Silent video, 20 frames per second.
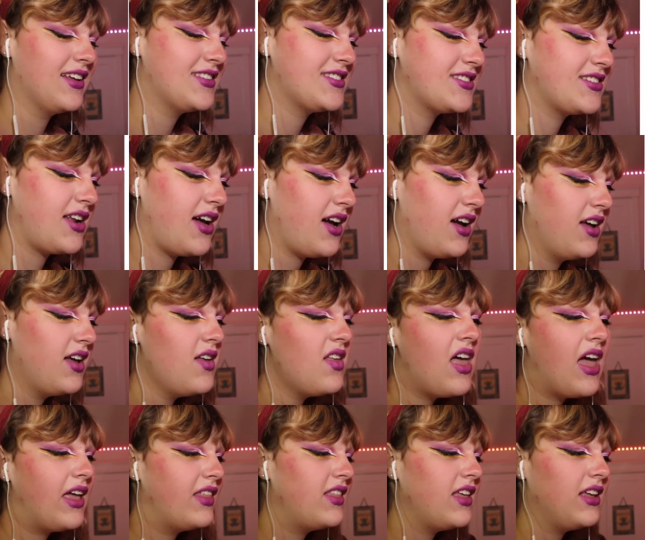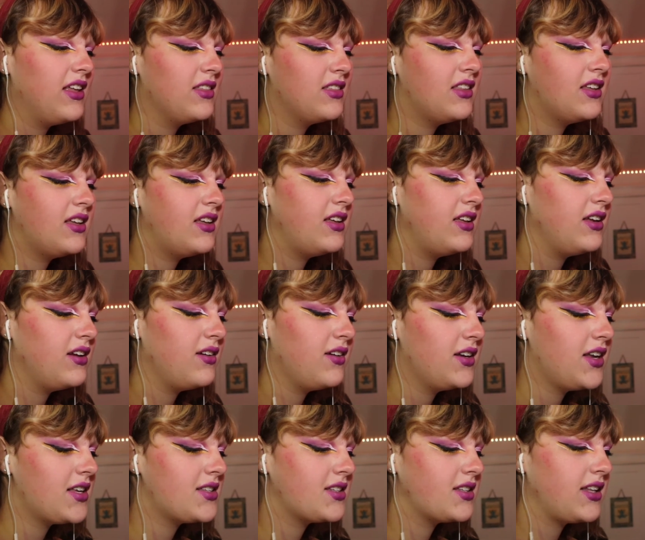It's not, the, the
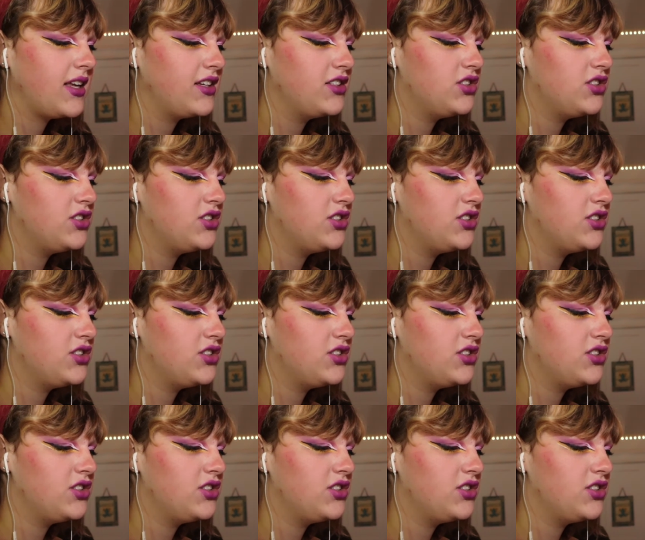iridescent like